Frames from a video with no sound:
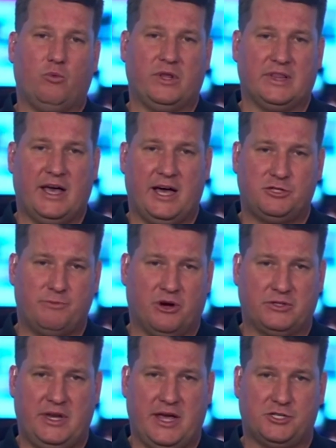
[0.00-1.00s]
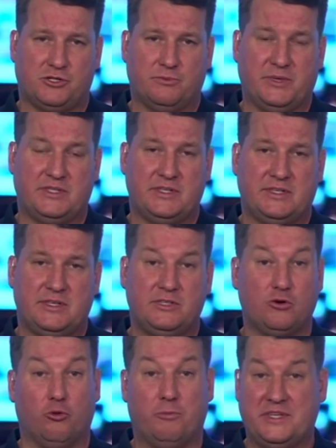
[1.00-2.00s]
with large multinational
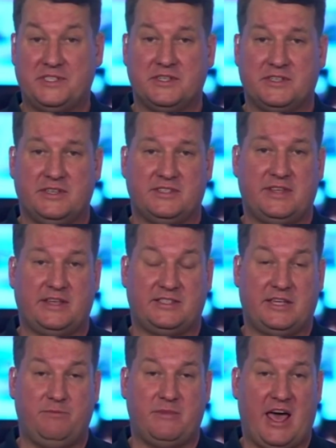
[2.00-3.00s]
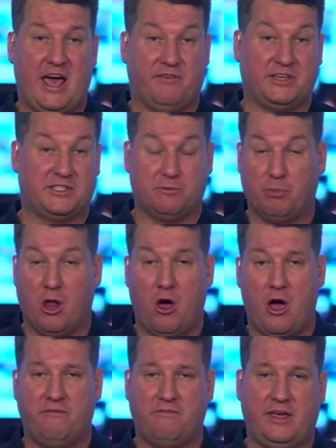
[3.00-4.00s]
businesses, or businesses that seem to have a
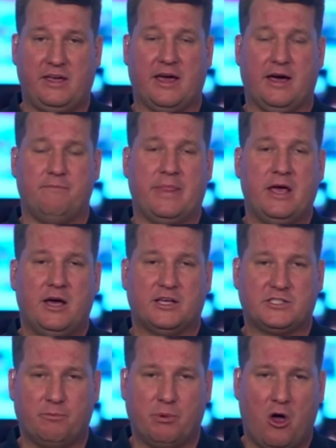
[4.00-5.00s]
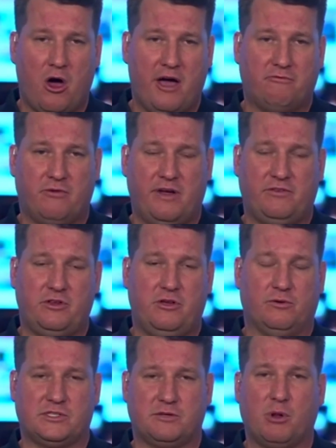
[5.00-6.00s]
supply of income, a supply of
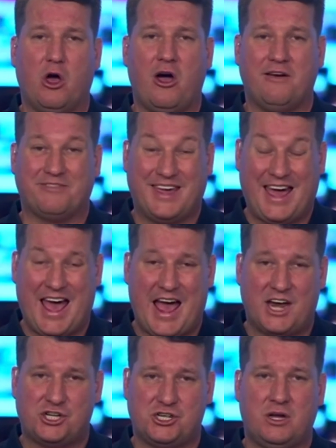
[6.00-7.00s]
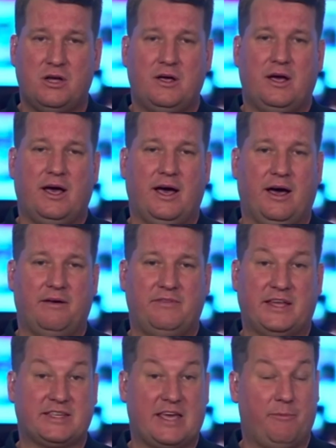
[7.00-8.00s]
revenue, a supply of cash
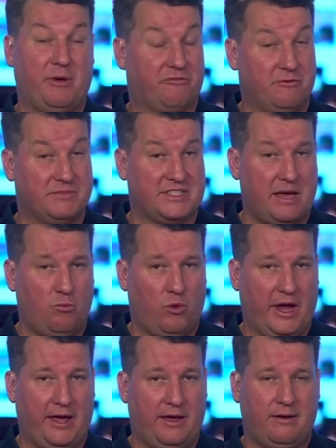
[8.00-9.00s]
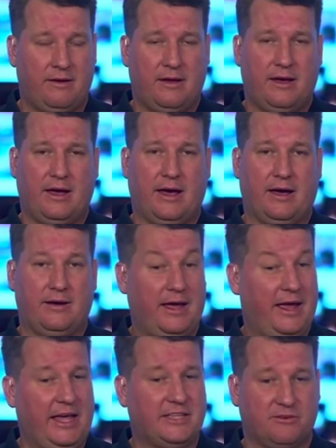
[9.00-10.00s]
that's coming from somewhere. Yeah.
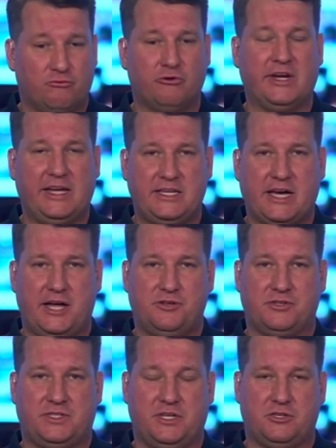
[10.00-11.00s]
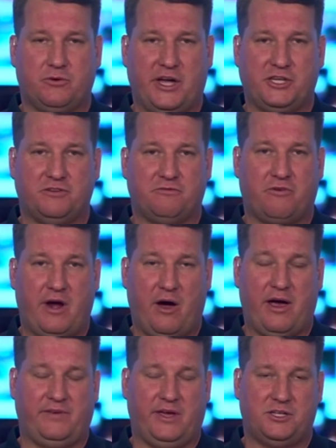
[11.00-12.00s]
It's a really dangerous situation for
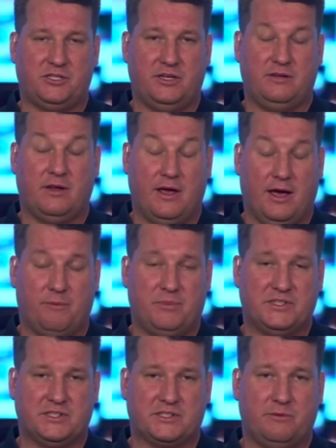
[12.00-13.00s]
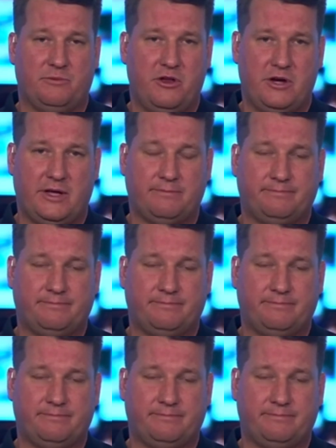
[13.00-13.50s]
our aviation business community.